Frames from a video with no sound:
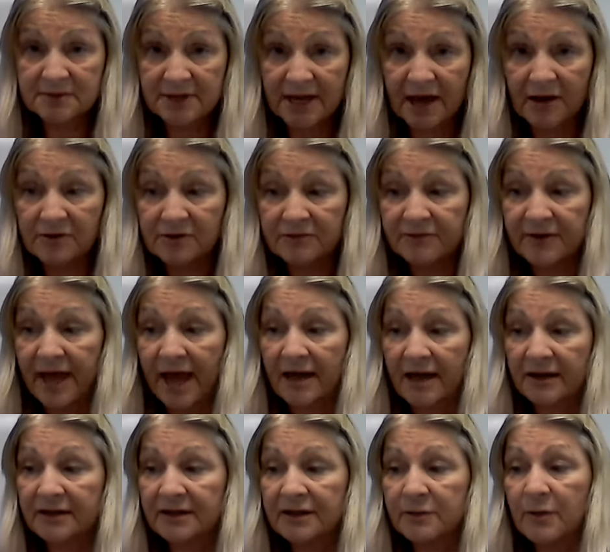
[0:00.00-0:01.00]
town of
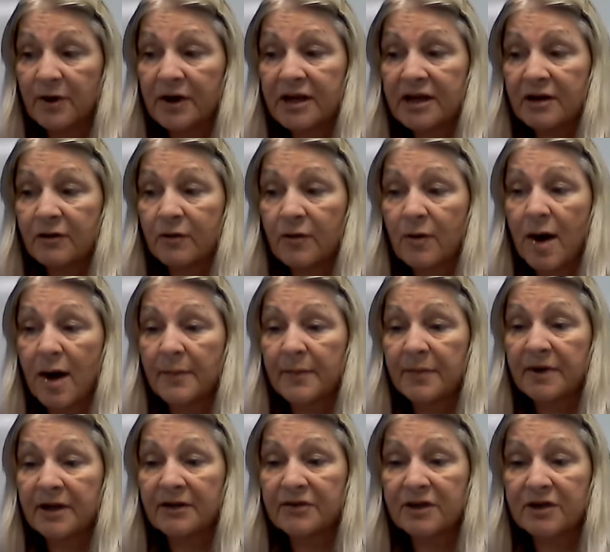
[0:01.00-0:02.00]
Galilee, where he grew
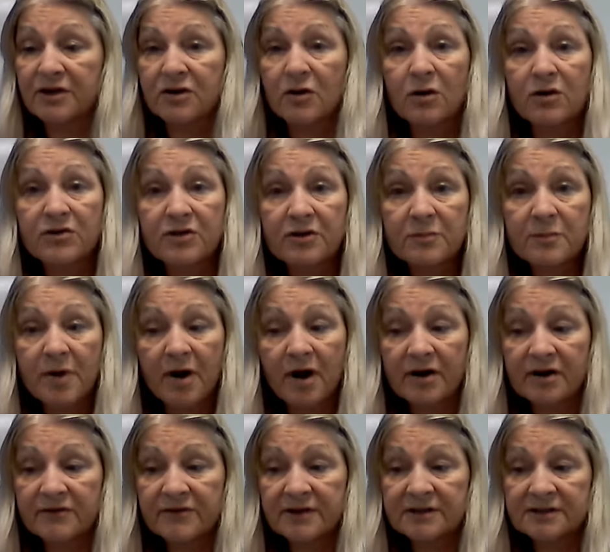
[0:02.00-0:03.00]
up in the northern
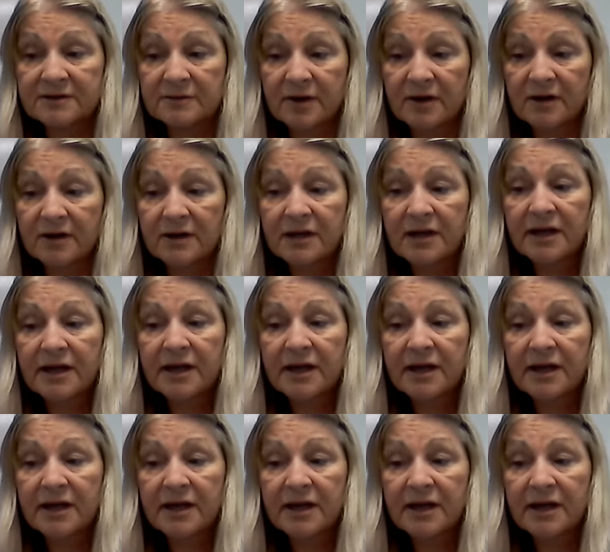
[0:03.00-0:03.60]
part of Israel.